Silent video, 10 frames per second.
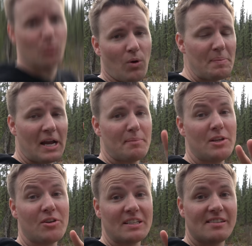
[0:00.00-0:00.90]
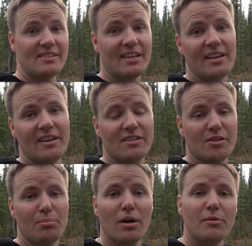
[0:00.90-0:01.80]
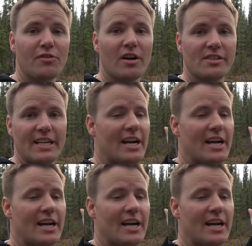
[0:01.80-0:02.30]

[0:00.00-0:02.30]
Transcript: Right behind me, you can see some permafrost in